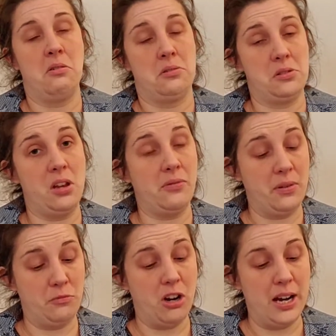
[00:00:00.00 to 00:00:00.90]
"Serve
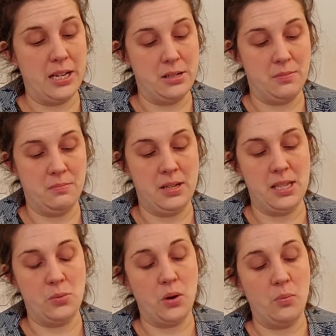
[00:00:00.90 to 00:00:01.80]
him right,"
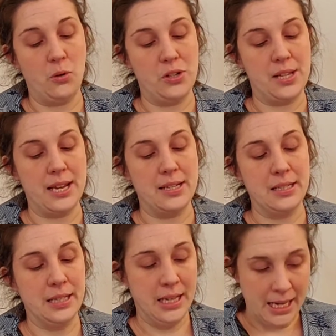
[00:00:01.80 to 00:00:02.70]
Mrs. Wormwood said.
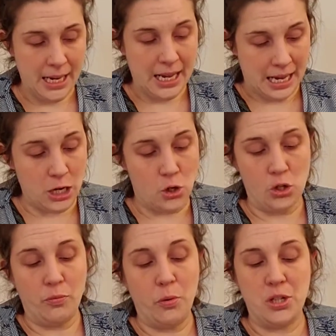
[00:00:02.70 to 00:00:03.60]
"He shouldn't
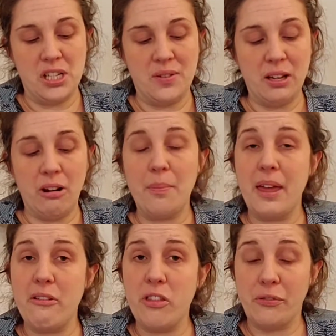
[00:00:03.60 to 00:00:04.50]
have put his finger up
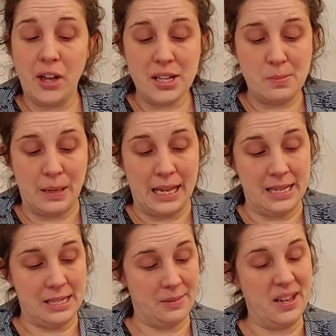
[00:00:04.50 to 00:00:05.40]
there in the first
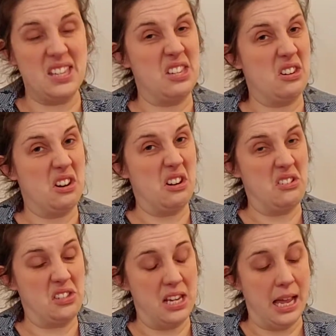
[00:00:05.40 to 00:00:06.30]
place. It's a
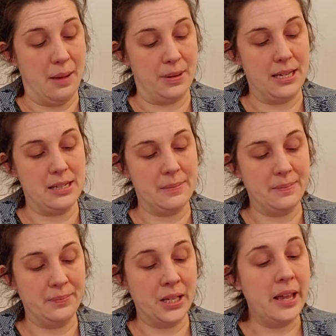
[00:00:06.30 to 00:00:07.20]
nasty habit.
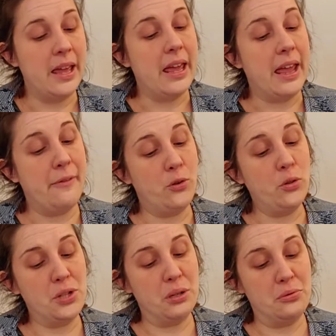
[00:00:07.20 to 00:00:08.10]
If all
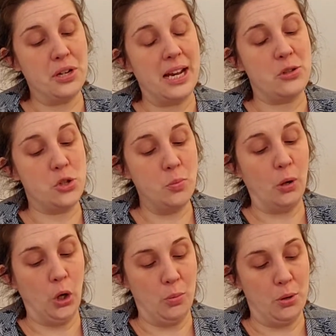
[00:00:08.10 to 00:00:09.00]
children had
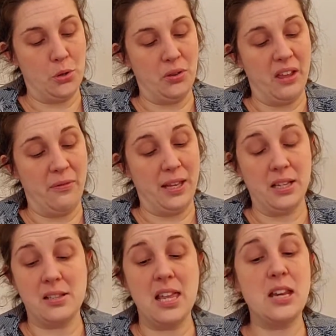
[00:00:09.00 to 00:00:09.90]
superglue put on their
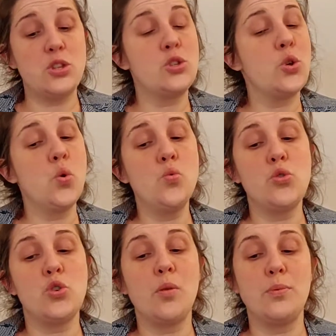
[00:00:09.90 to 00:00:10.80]
fingers, they'd soon
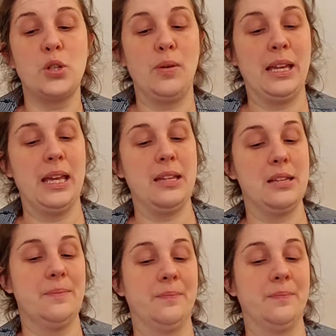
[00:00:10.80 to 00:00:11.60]
stop doing it."